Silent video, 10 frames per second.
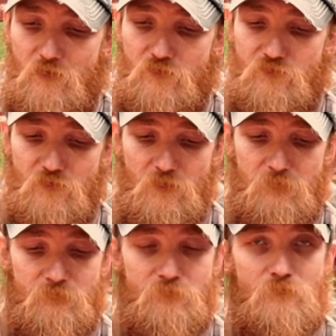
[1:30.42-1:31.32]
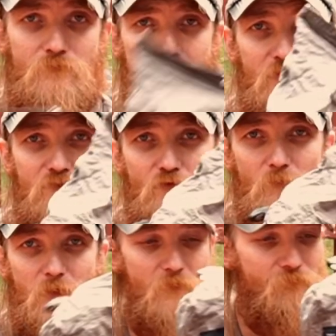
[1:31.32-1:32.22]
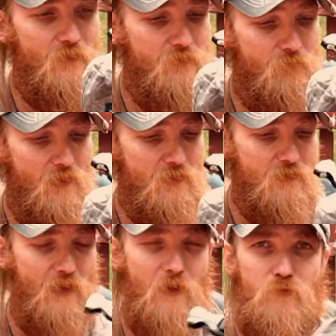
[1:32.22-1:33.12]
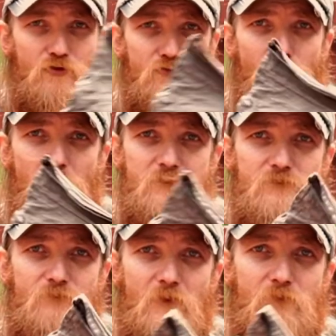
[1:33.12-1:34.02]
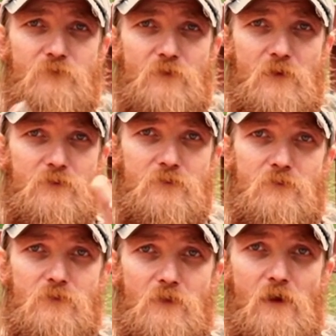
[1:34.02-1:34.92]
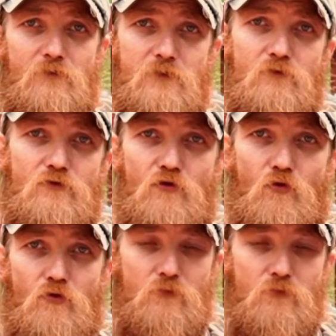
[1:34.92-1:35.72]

So yeah, that's going to be my fanny pack, and I'll put the weights of everything down here in the corner.